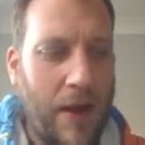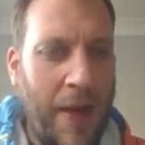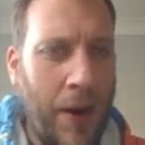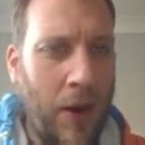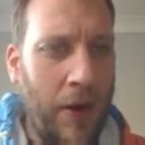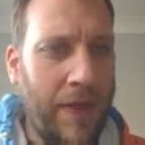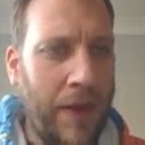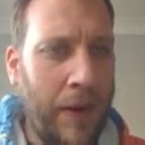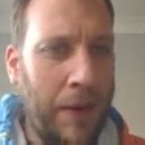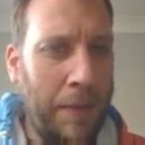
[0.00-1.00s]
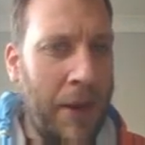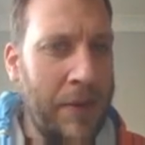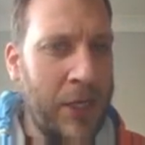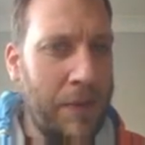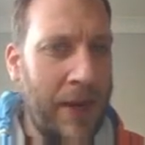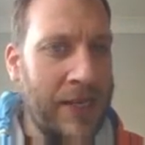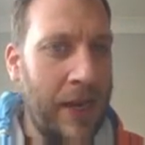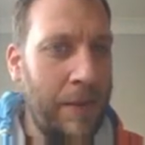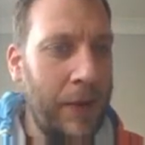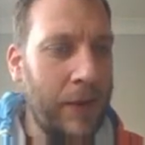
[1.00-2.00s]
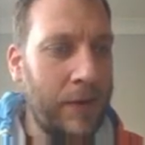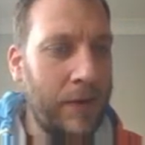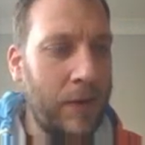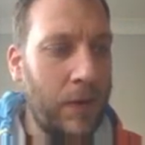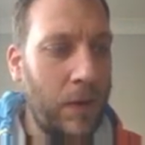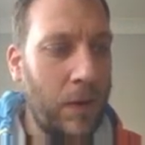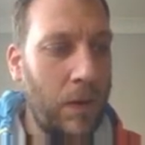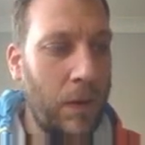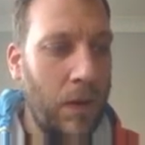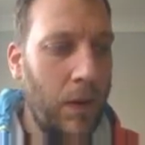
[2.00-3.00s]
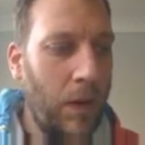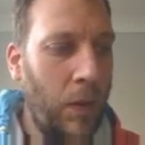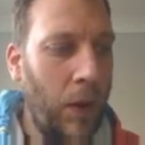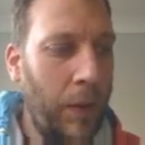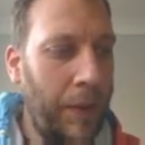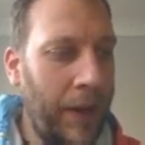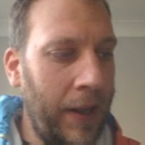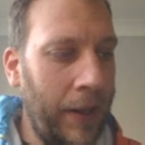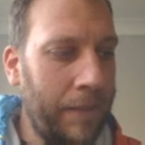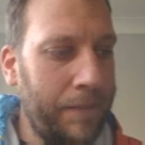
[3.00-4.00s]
And then I think maybe space while we're playing.